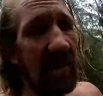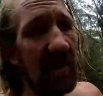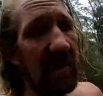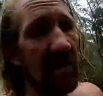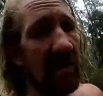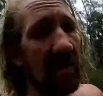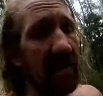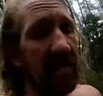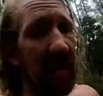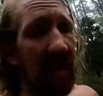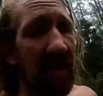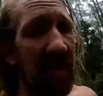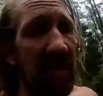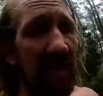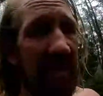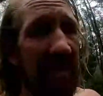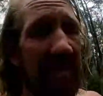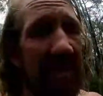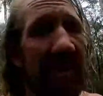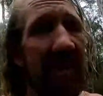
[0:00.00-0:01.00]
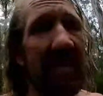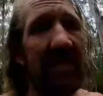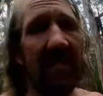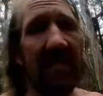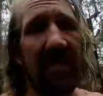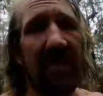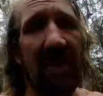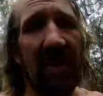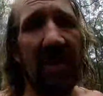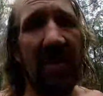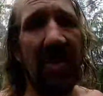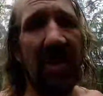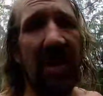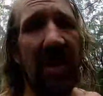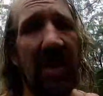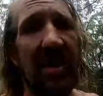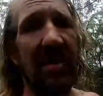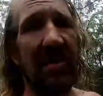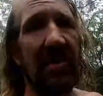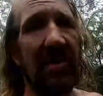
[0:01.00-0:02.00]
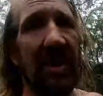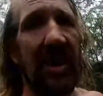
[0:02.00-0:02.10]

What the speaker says: or I may just merge these all